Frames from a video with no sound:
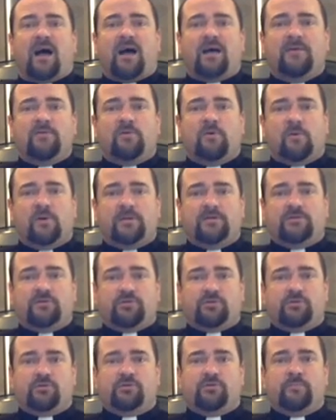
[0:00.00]
I'm going
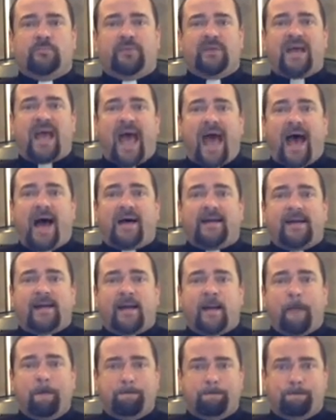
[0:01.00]
to be
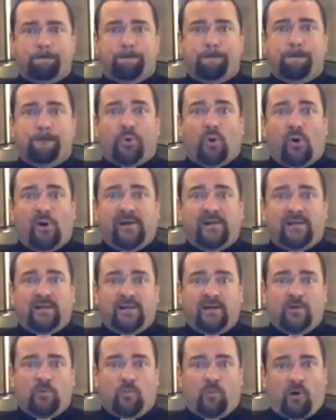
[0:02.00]
adding
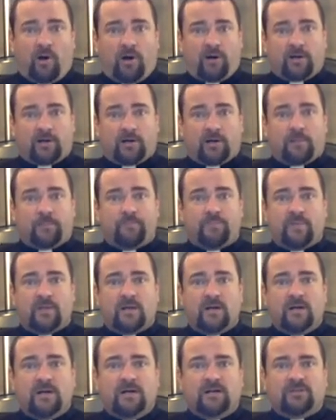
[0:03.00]
boiling water.
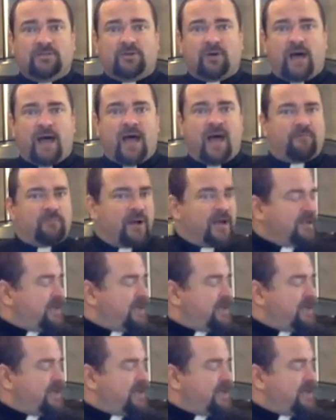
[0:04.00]
So I have my